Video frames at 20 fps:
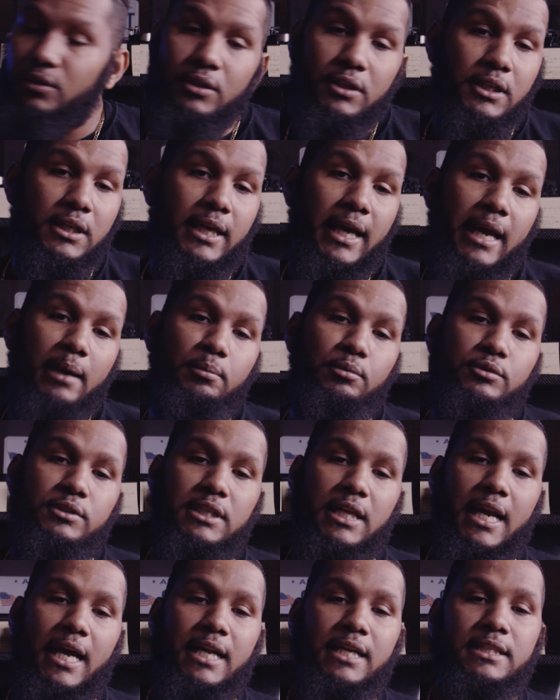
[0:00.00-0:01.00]
the cables
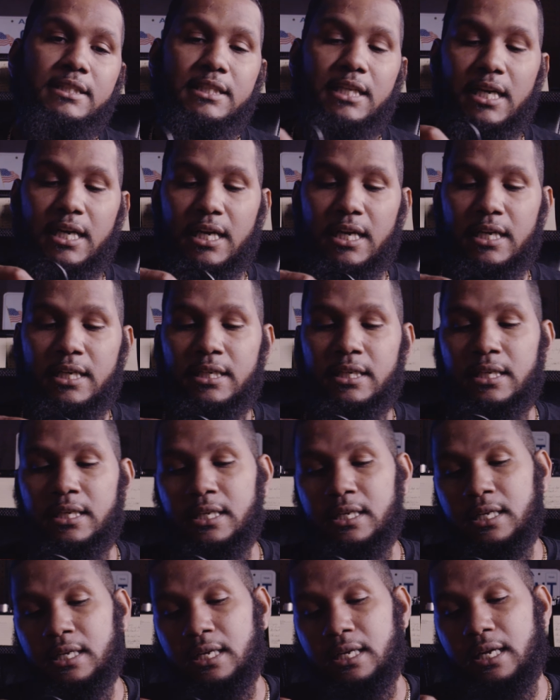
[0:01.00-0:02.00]
that I designed,
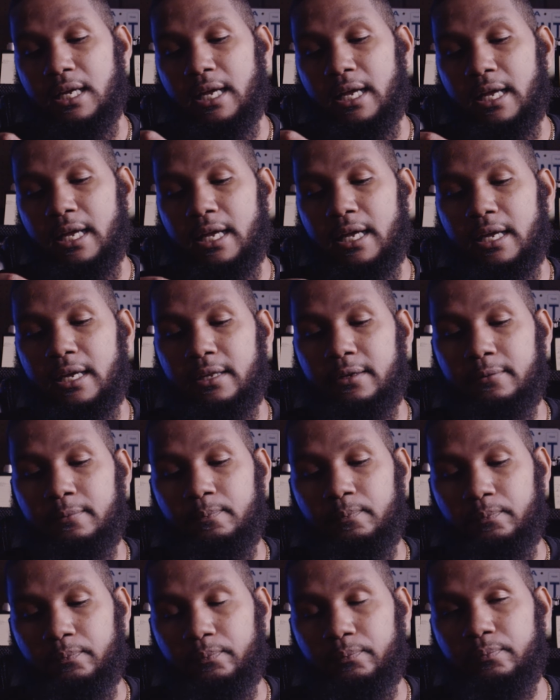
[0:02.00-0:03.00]
and
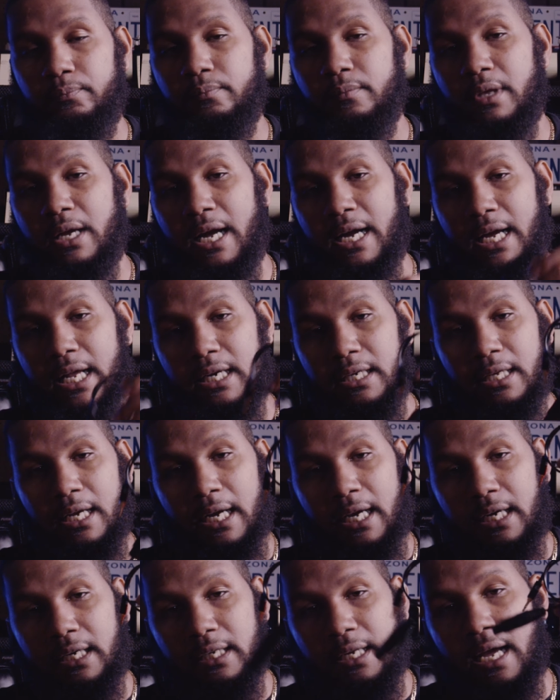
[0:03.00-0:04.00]
I got
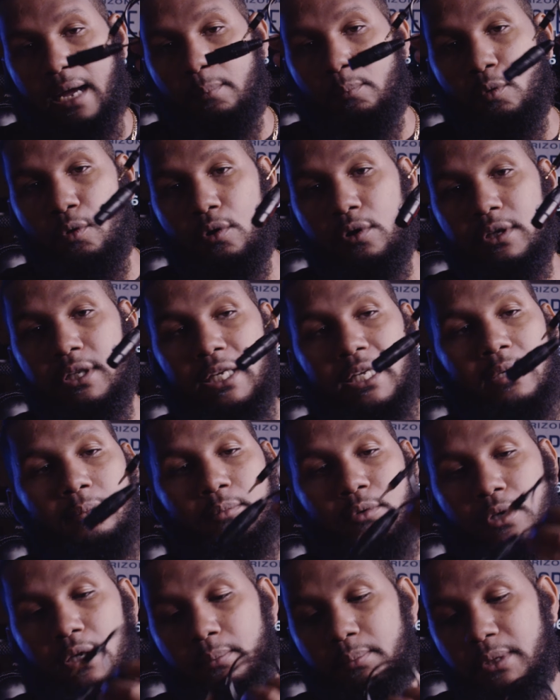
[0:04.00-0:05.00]
a lot more that
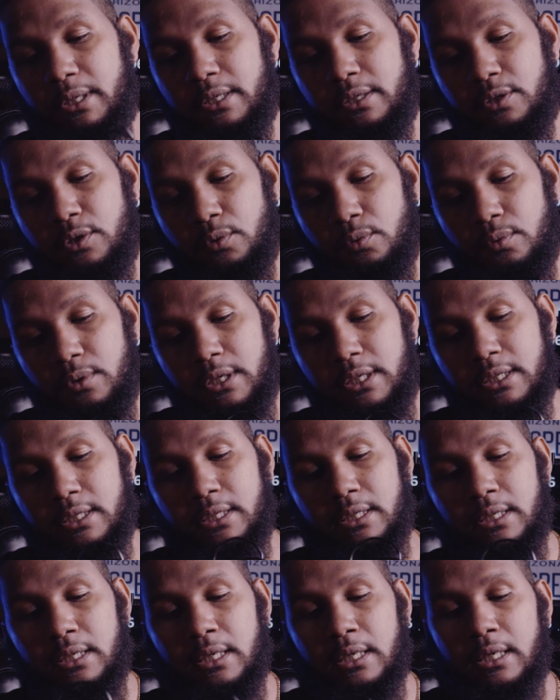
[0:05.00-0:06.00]
I'm gonna be
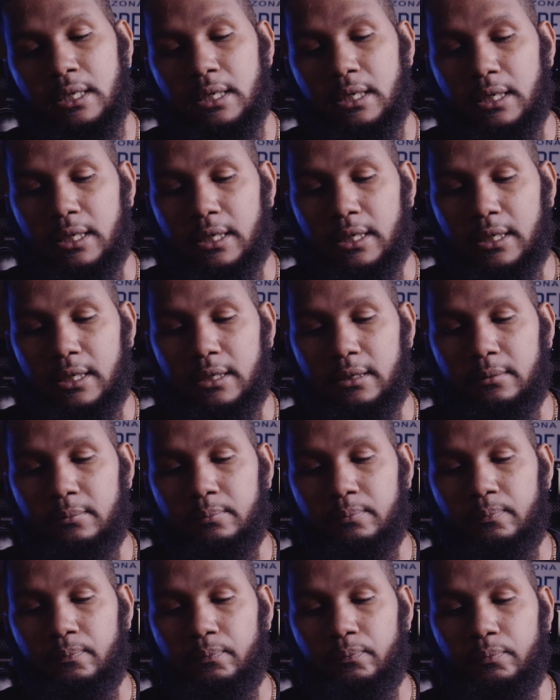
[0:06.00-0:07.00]
doing
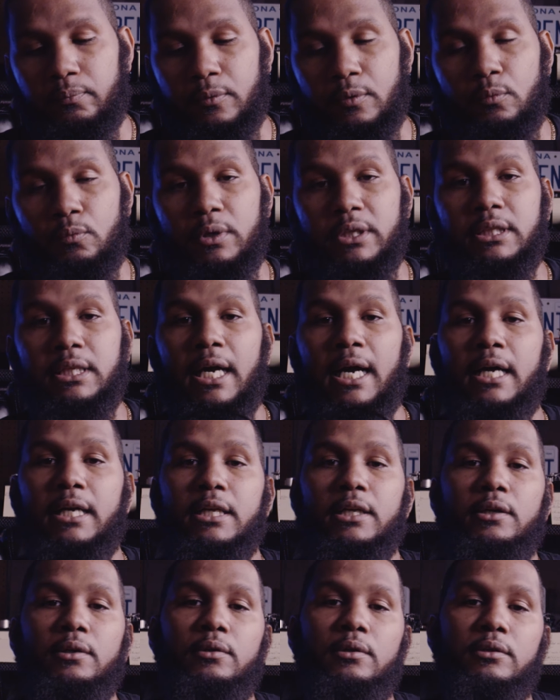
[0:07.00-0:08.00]
with the
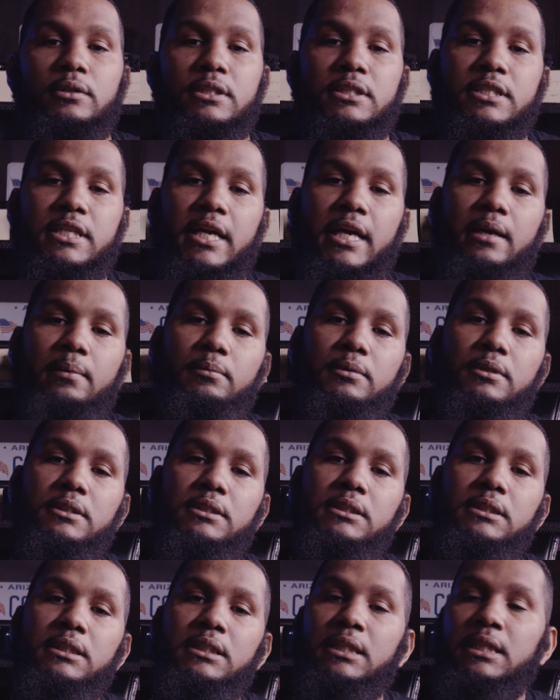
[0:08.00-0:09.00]
audio on this
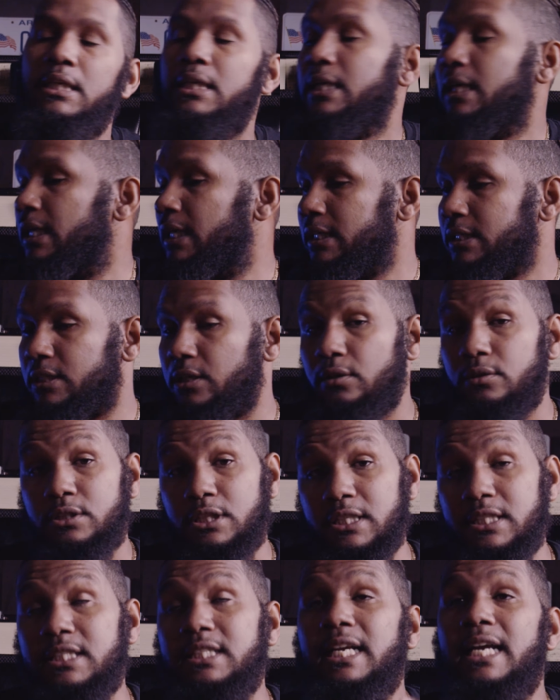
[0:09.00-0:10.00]
camera. So
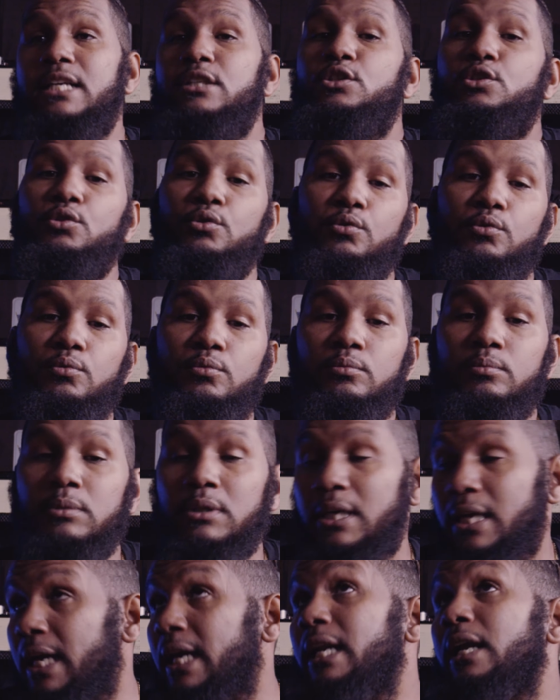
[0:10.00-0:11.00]
just stay tuned,
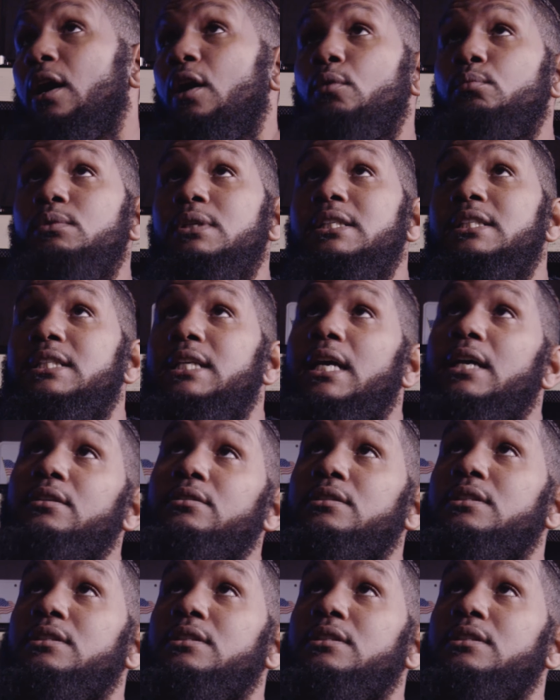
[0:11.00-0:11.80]
and I hope this sounds